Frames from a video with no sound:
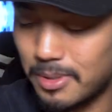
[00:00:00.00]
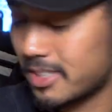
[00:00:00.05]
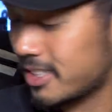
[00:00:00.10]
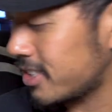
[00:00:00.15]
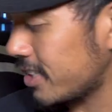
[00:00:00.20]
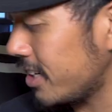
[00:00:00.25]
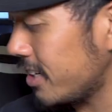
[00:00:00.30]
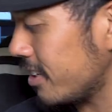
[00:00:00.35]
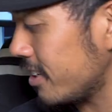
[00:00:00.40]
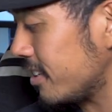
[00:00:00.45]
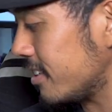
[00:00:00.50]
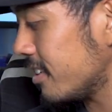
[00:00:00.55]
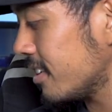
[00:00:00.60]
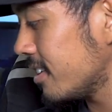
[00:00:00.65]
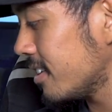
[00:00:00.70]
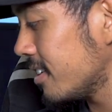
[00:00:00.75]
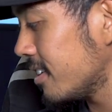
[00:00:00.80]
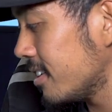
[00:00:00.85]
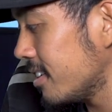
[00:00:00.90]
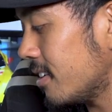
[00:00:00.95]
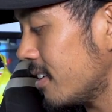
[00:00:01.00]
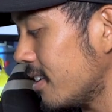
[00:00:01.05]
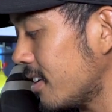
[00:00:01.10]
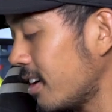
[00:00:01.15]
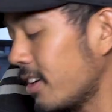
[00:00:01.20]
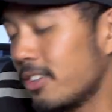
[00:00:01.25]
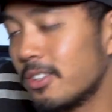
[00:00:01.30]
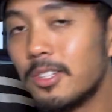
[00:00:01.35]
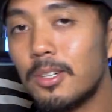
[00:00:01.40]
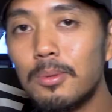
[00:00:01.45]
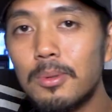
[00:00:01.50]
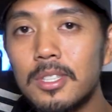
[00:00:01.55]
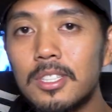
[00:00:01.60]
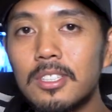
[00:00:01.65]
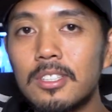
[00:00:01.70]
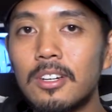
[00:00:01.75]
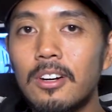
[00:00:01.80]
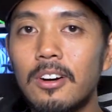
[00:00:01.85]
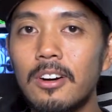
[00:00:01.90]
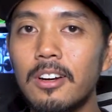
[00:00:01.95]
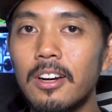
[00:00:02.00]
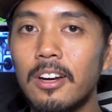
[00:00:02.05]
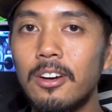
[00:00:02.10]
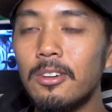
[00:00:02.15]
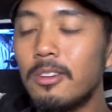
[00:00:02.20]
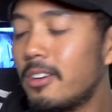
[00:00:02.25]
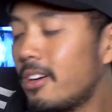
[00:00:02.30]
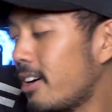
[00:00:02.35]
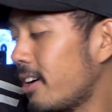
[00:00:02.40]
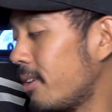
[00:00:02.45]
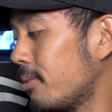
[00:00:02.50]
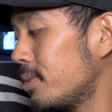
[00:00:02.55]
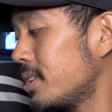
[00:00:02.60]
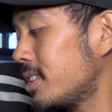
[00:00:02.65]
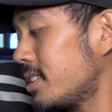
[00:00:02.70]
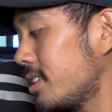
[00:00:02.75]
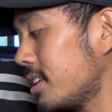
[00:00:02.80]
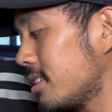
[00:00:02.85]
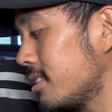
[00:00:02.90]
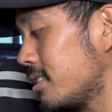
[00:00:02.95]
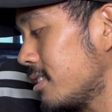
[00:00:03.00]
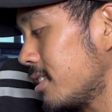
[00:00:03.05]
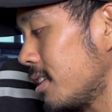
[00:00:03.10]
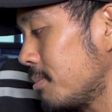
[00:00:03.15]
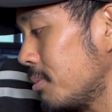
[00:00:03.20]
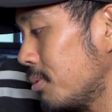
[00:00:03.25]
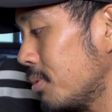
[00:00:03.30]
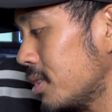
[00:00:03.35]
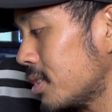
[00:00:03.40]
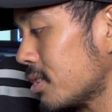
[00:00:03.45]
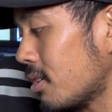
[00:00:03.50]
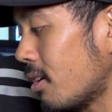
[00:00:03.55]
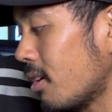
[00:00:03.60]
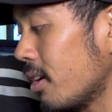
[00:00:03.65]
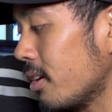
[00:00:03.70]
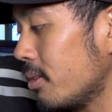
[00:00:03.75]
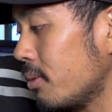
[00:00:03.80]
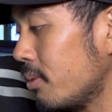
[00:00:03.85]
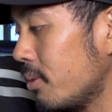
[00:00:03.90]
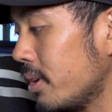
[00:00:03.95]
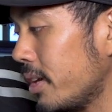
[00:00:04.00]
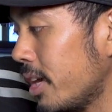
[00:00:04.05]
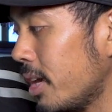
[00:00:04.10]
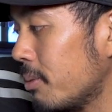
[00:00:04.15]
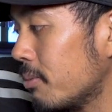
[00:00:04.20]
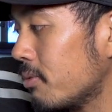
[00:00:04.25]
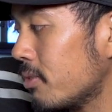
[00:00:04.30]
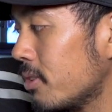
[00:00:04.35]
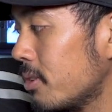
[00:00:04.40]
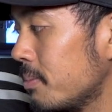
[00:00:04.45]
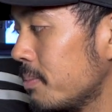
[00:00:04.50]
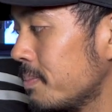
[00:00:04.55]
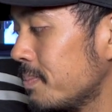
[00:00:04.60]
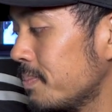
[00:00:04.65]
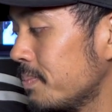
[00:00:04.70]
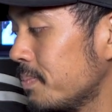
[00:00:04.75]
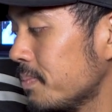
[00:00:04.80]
excited. I don't know which car. I wish they could tell me which car it came from.